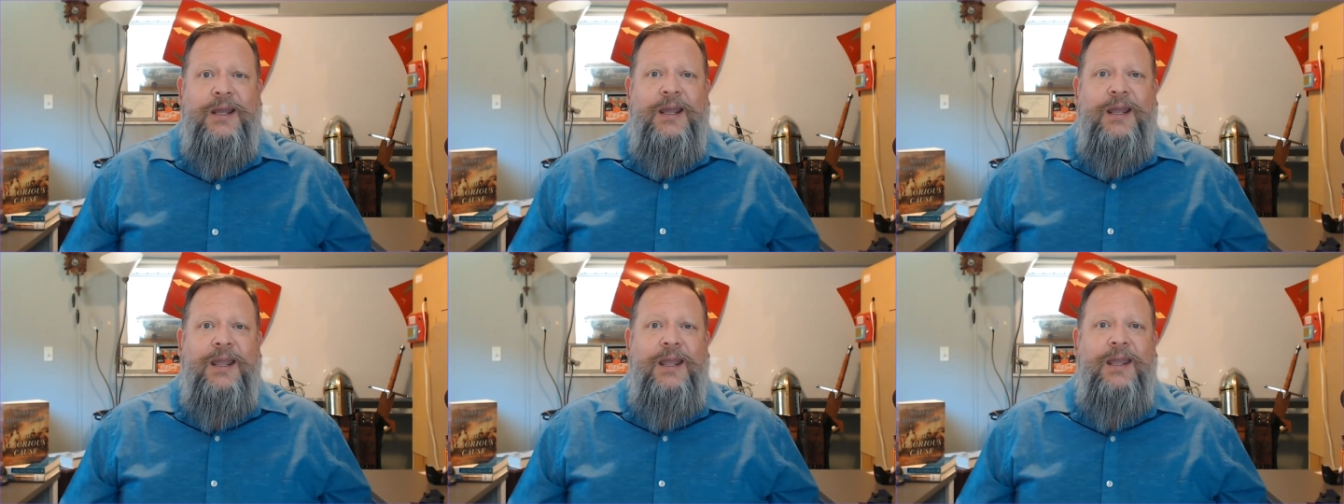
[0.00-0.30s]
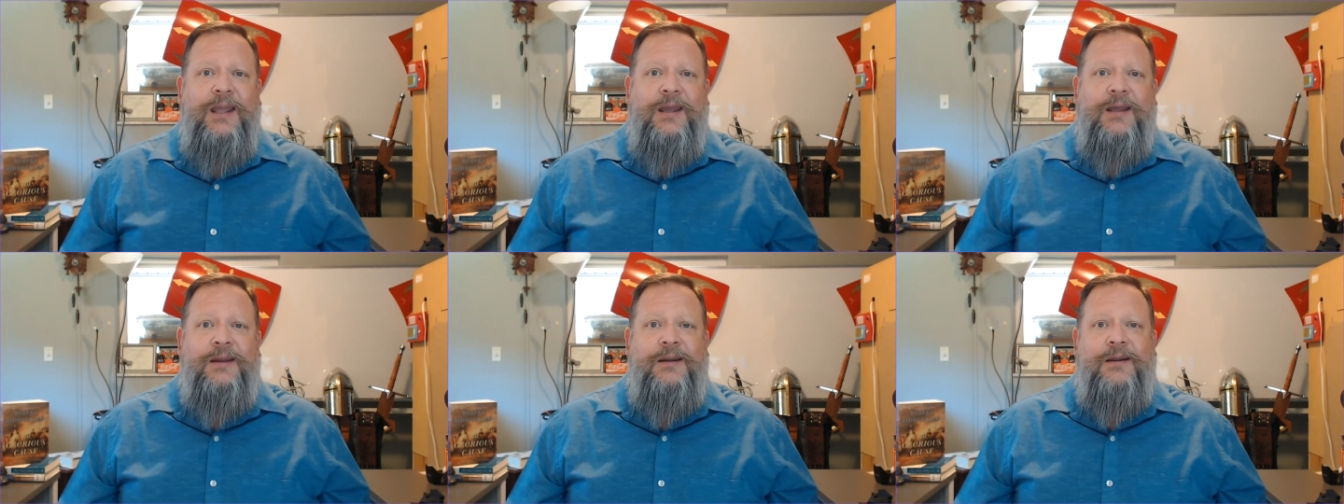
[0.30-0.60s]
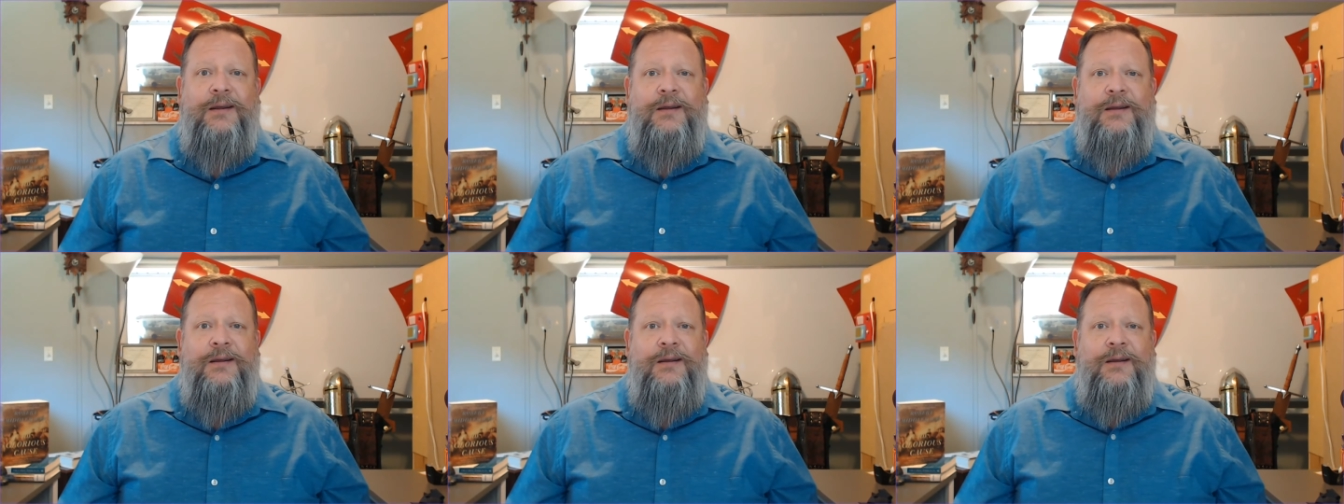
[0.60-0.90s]
in
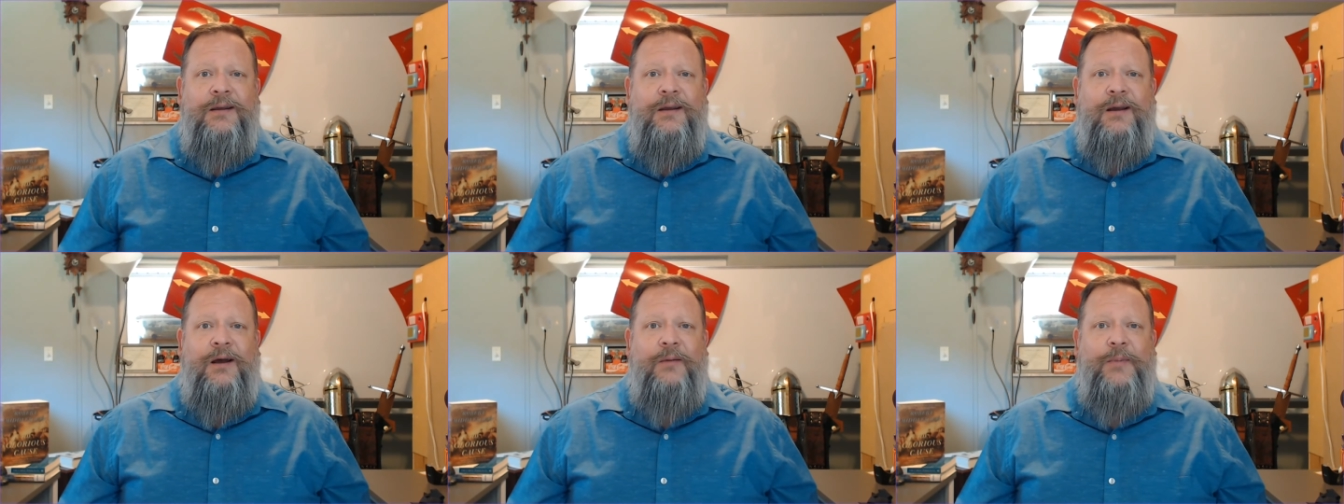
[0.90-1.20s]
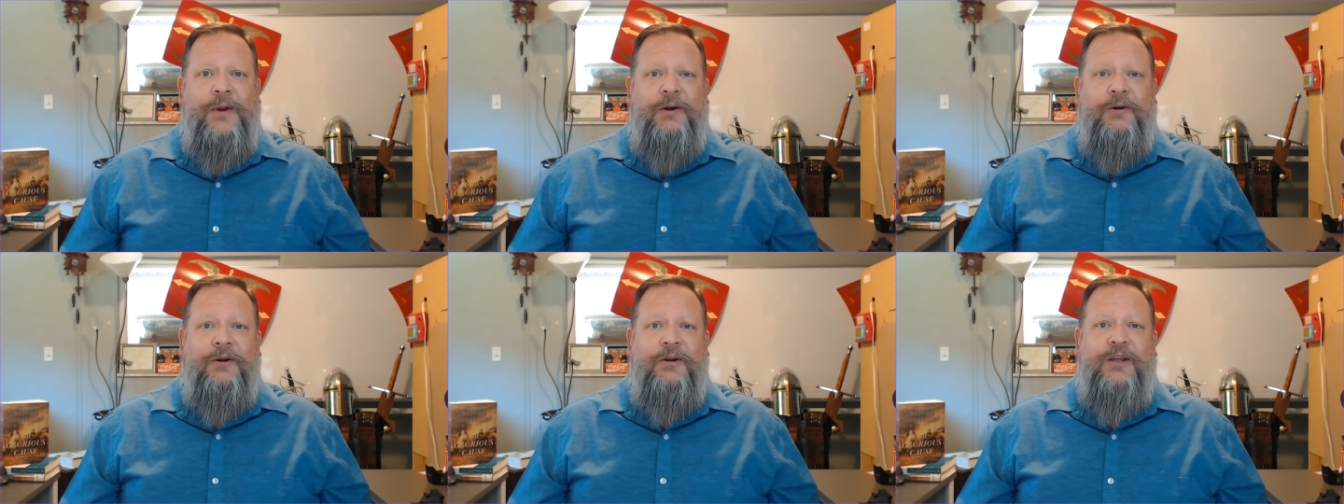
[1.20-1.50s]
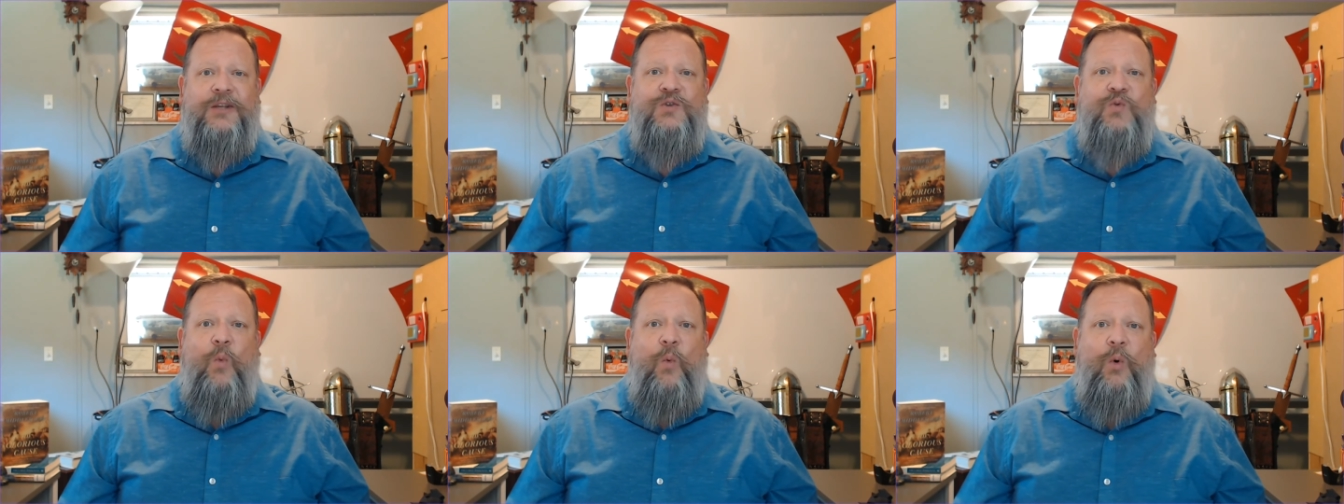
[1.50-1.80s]

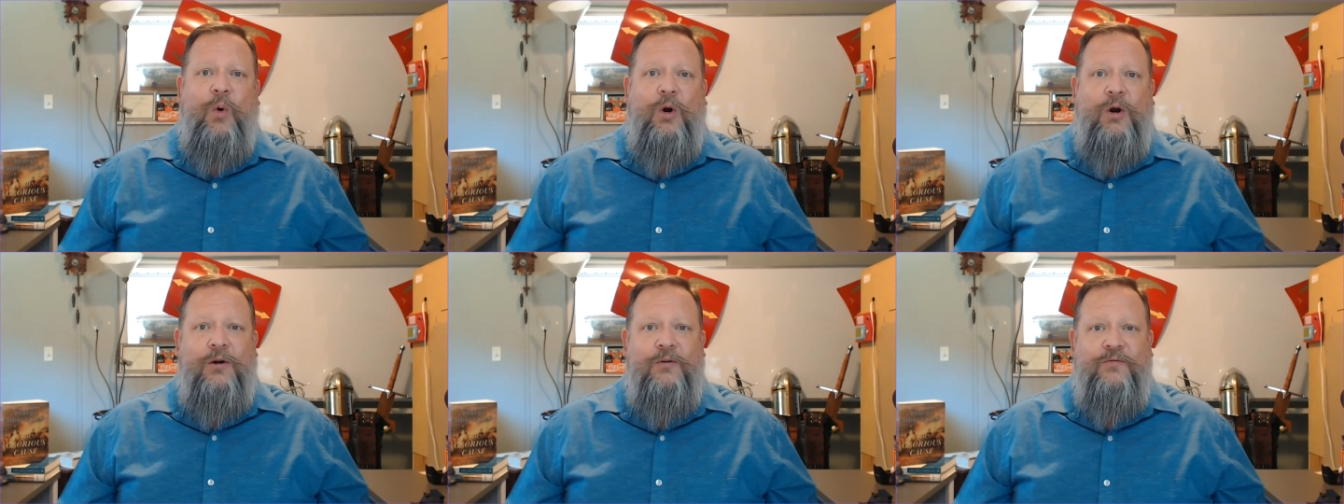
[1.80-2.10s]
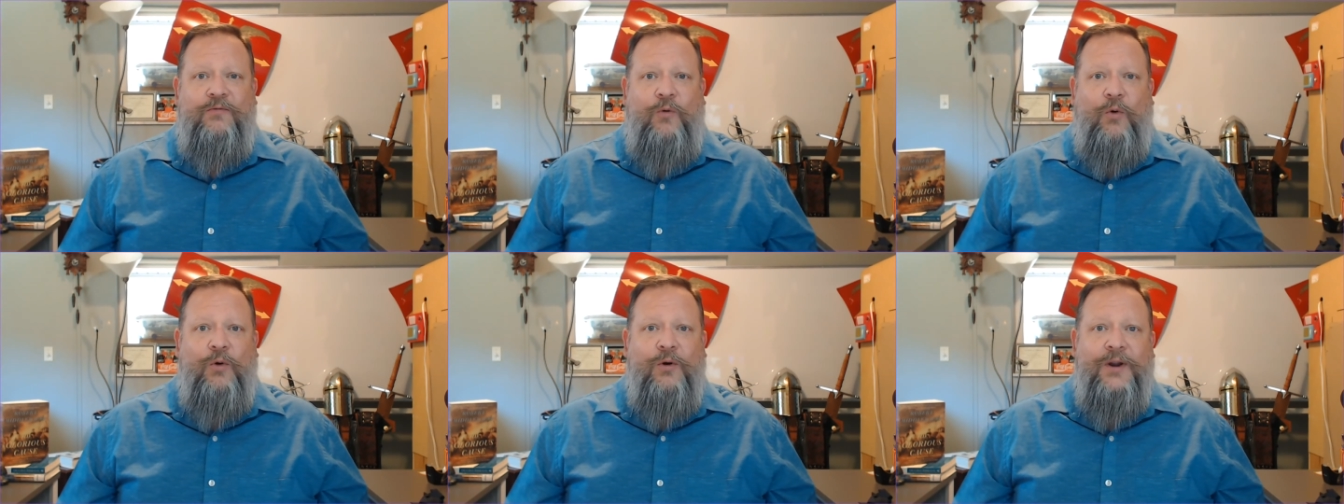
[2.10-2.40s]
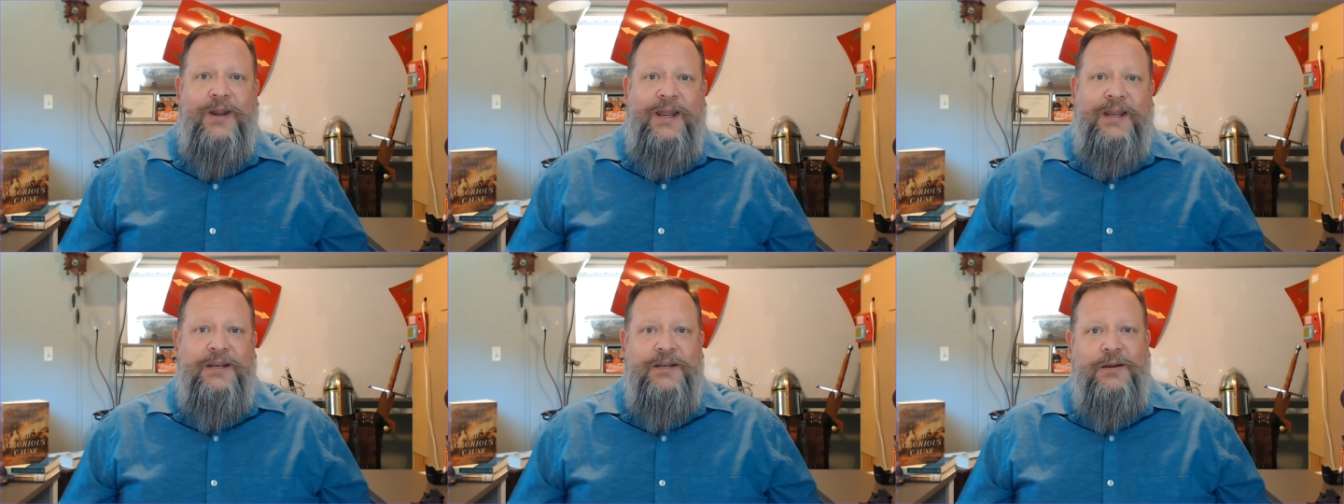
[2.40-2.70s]
America's War for
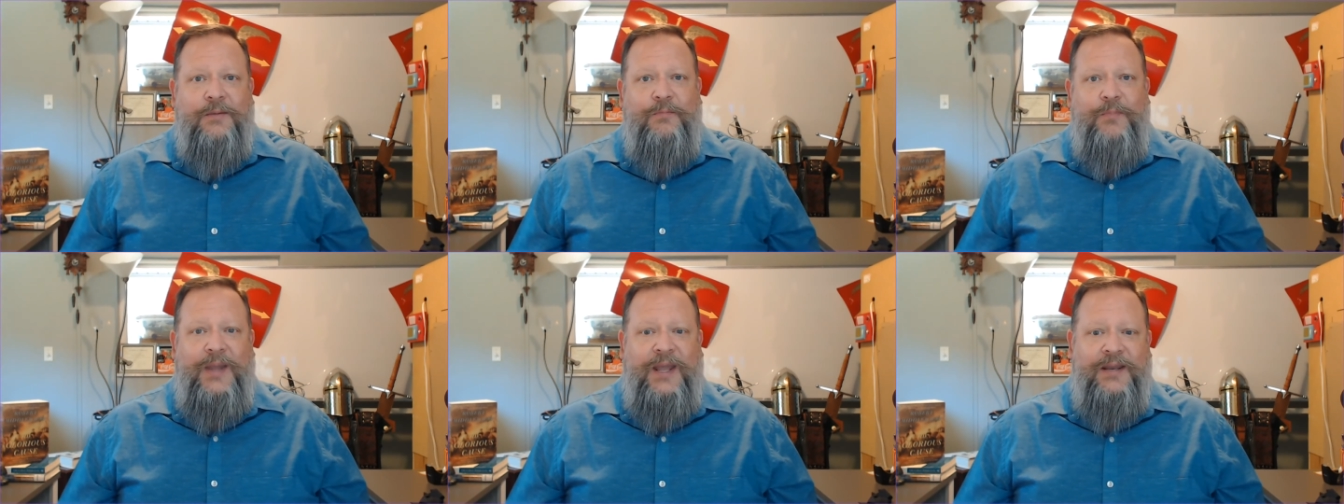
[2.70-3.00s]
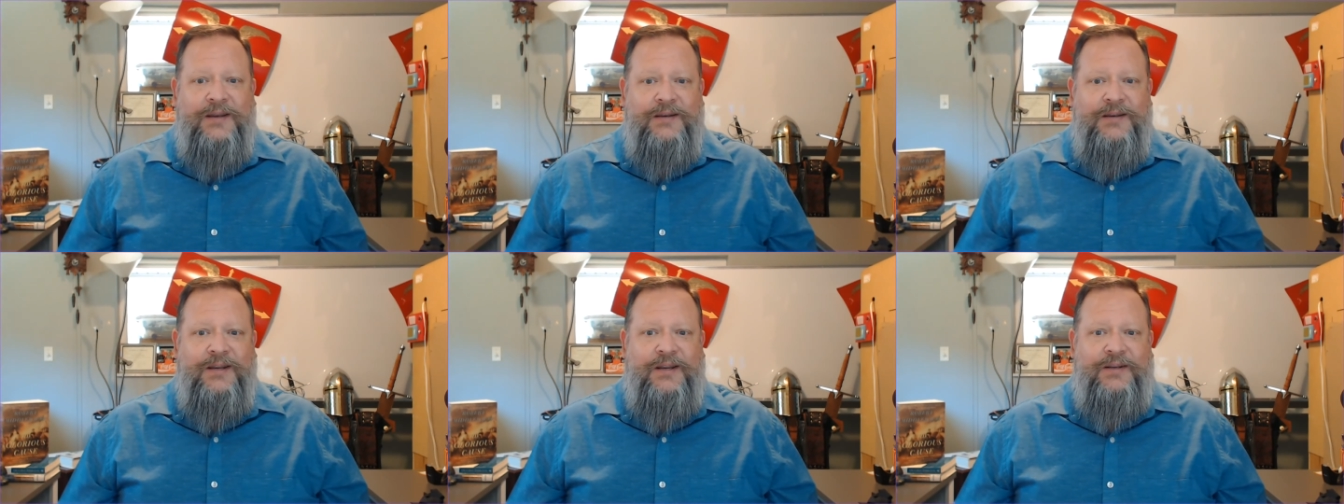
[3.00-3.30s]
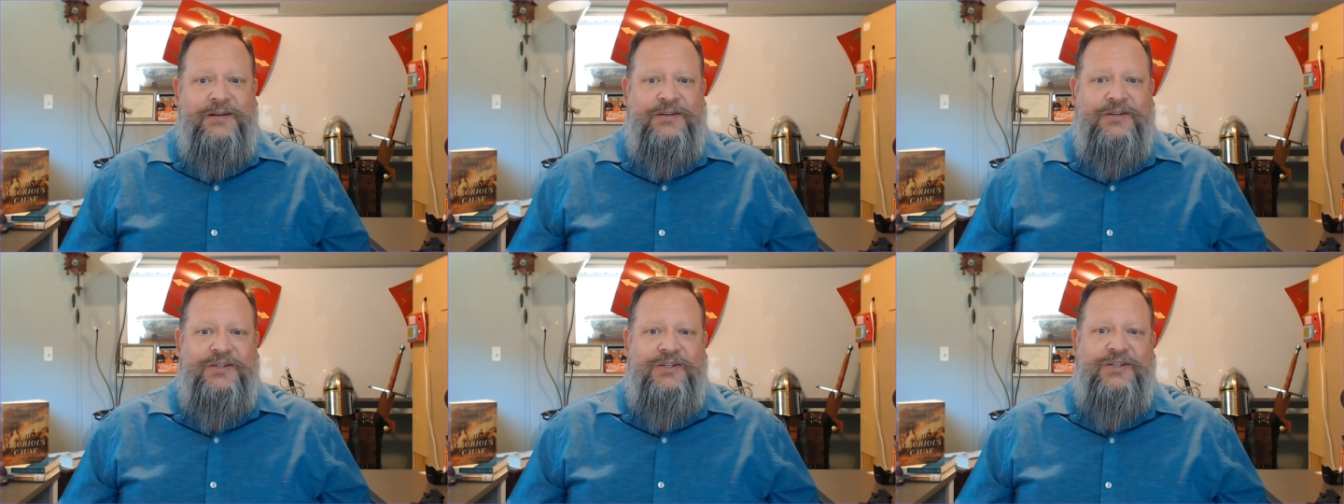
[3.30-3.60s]

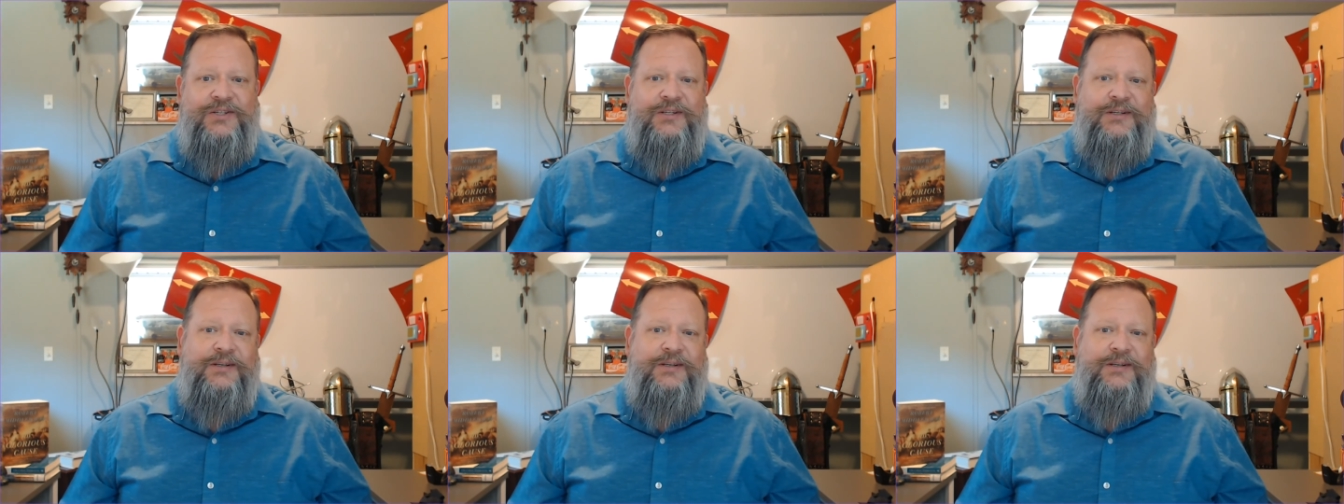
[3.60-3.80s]
Independence.